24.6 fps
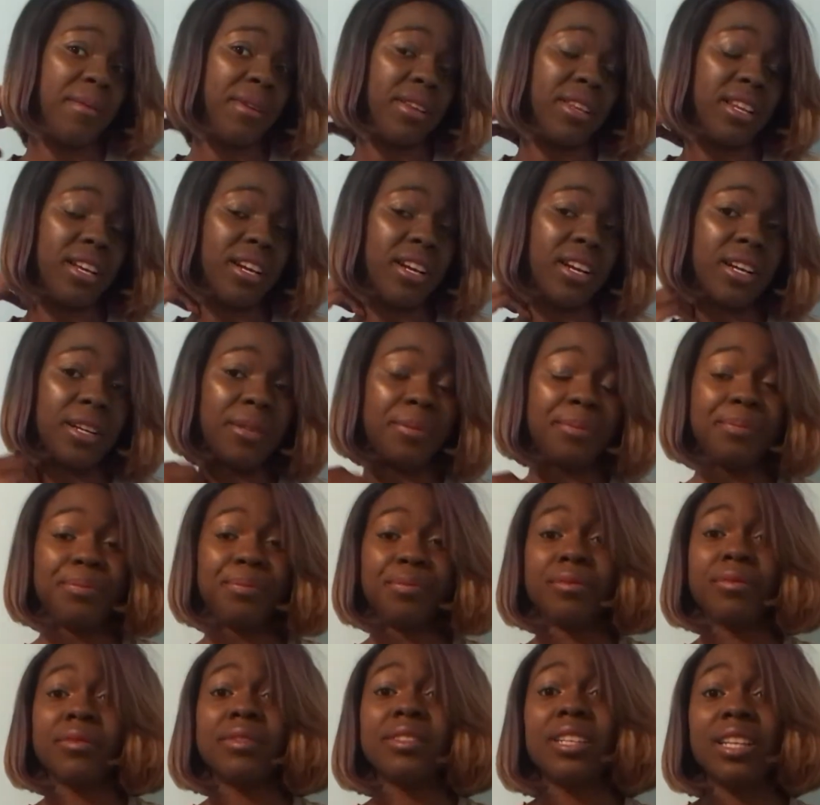and
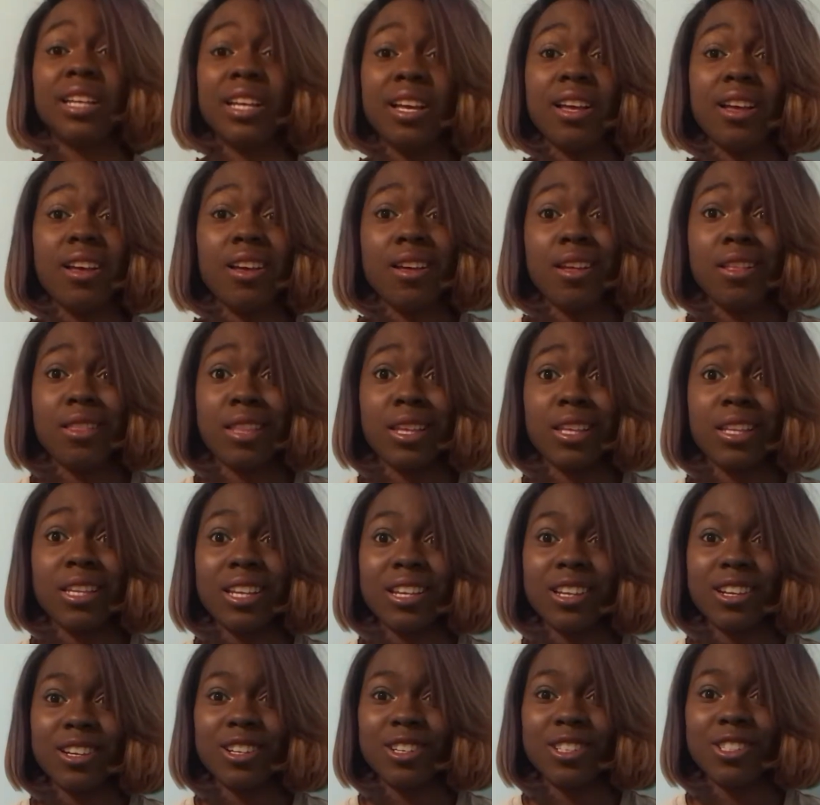they
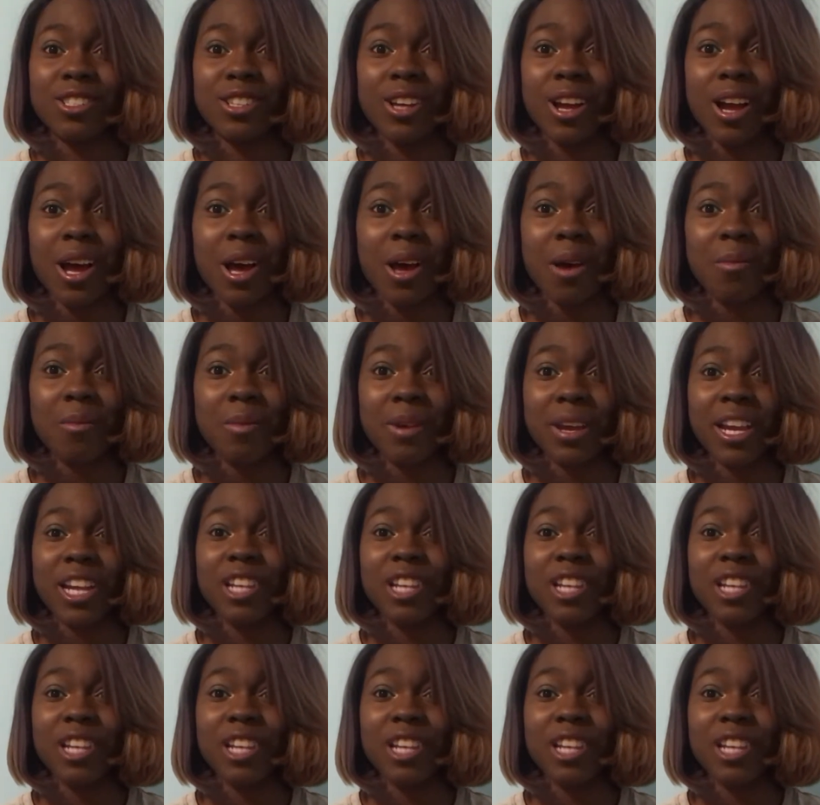did a good job.